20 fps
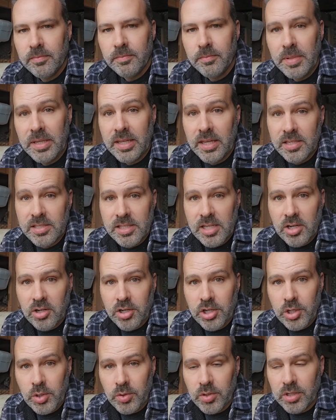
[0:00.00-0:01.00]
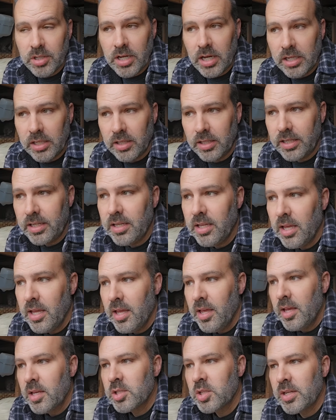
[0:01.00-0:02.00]
because they're cute and cuddly.
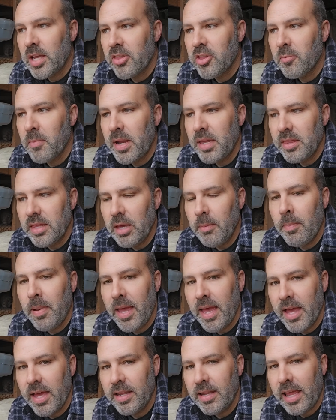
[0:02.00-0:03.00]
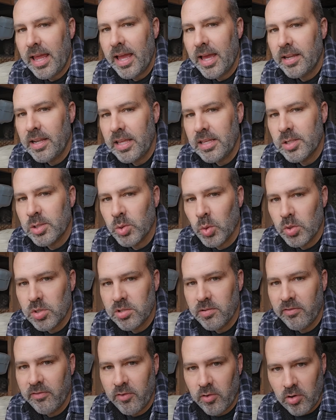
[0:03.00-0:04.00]
So yeah, they're mainly a pet and a source
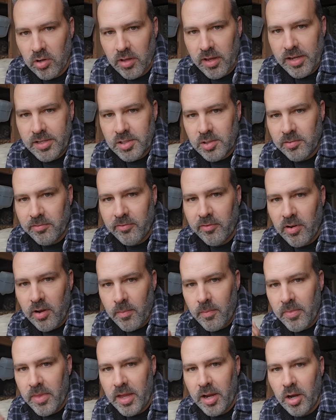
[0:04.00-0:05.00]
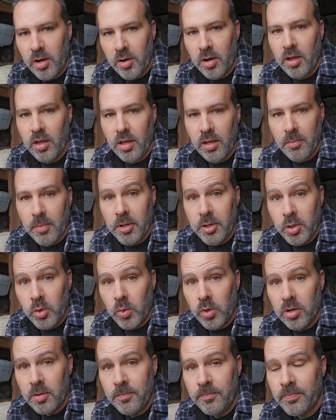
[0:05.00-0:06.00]
of fertilizer from their
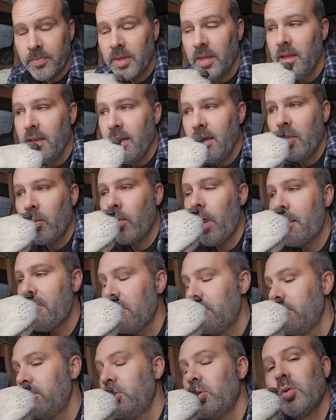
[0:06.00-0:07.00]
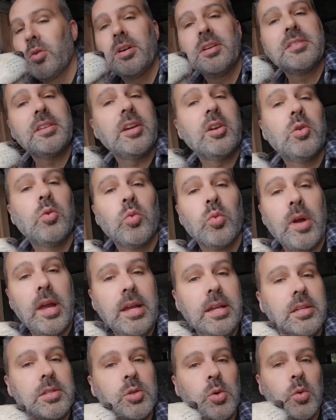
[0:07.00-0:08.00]
manure. Rabbit manure is a
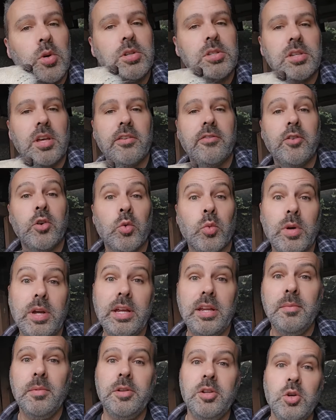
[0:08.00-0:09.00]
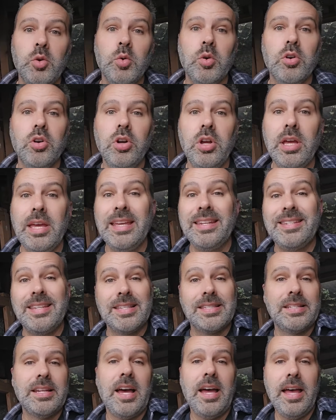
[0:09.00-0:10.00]
great source of green manure. It
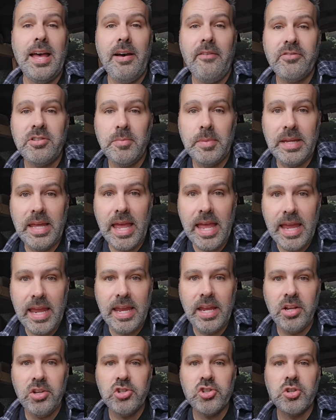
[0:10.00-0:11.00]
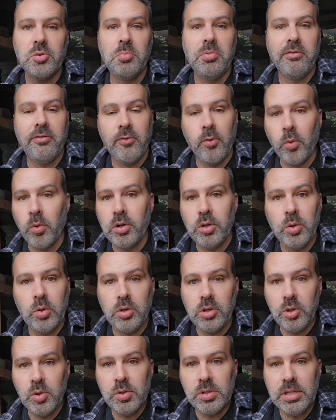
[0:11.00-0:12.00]
does not have to be aged before you
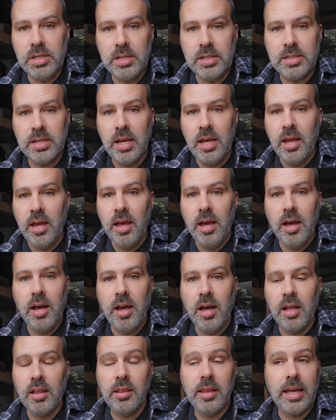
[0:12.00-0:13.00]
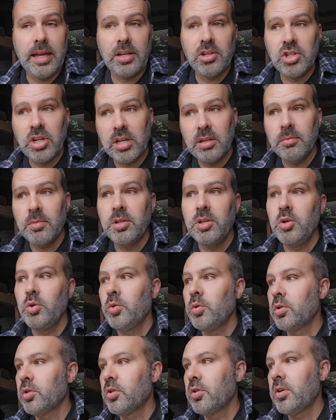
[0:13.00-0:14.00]
use it, like chicken
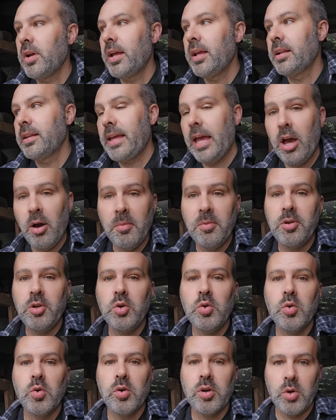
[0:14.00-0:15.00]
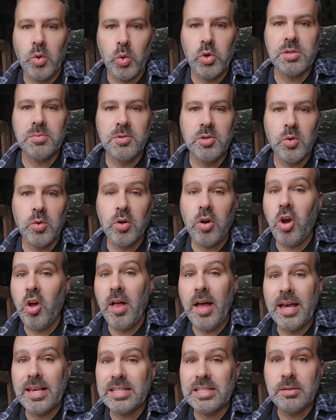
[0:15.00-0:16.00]
manure and cow manure and horse manure all
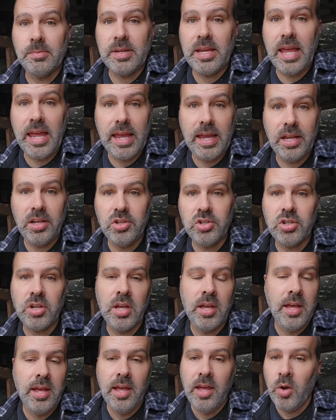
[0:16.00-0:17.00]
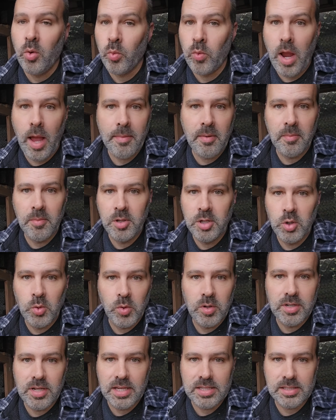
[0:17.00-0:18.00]
has to be aged. Rabbit
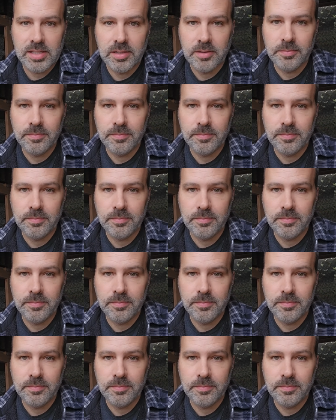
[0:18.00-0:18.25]
manure doesn't.